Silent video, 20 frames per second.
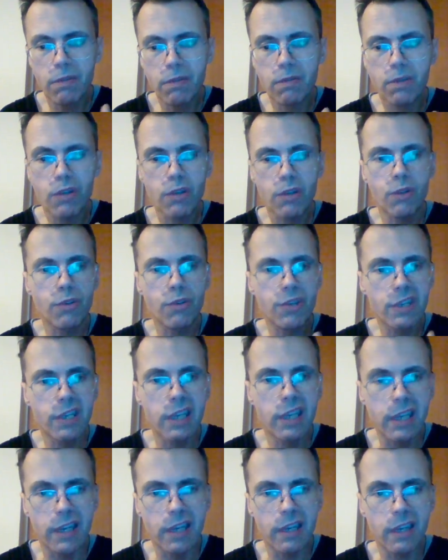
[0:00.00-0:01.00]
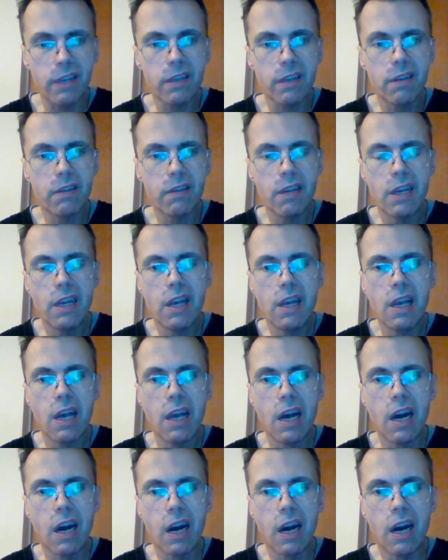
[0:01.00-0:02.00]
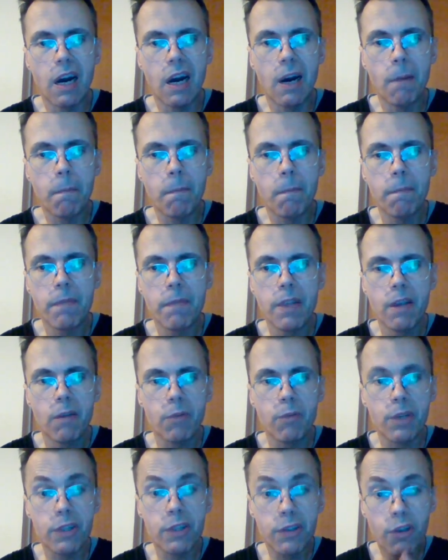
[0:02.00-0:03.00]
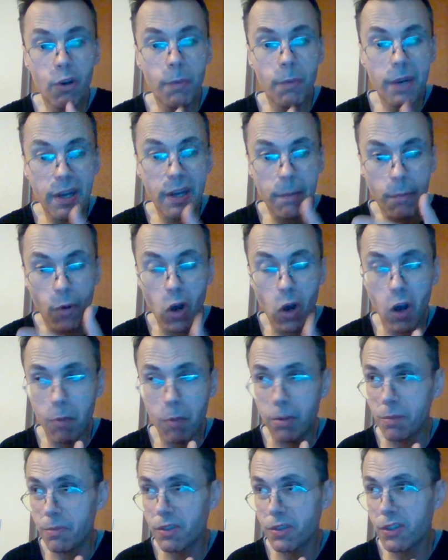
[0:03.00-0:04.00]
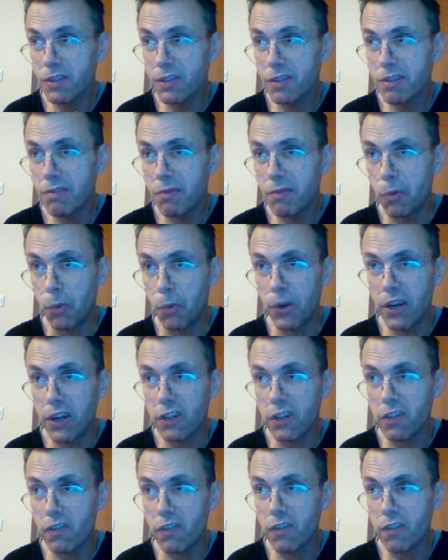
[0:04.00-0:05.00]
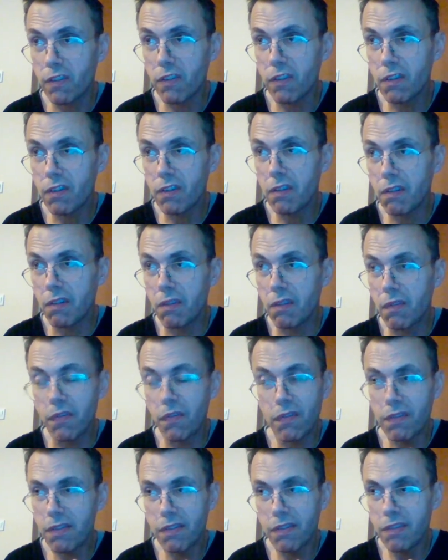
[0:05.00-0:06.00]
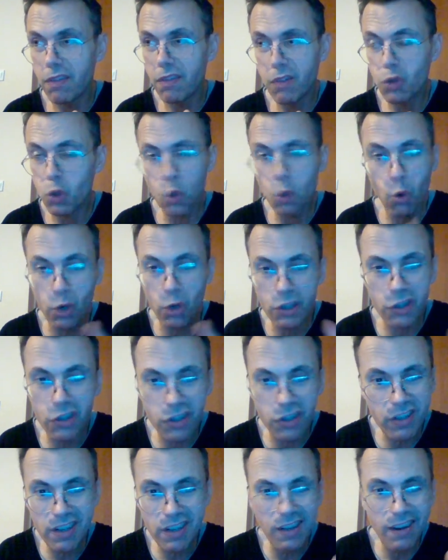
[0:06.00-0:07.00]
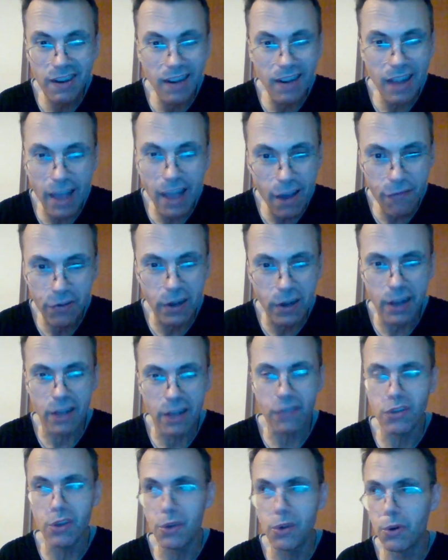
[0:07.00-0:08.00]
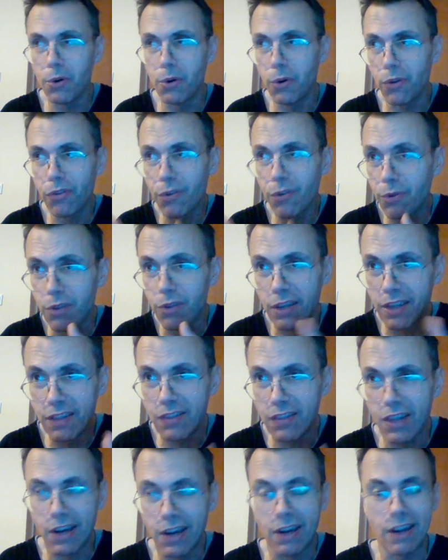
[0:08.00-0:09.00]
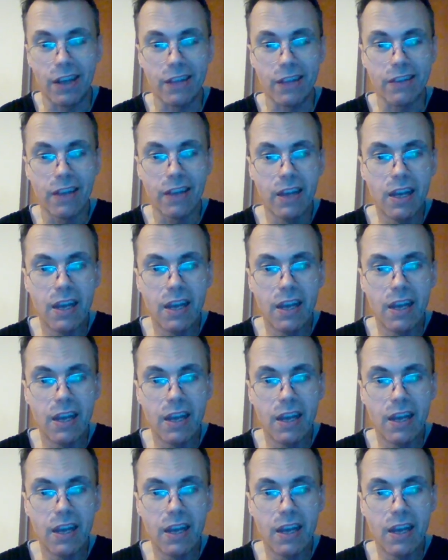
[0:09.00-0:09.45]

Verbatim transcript: so skinny, um, with so many problems, with tortures literally laughing at you through the internet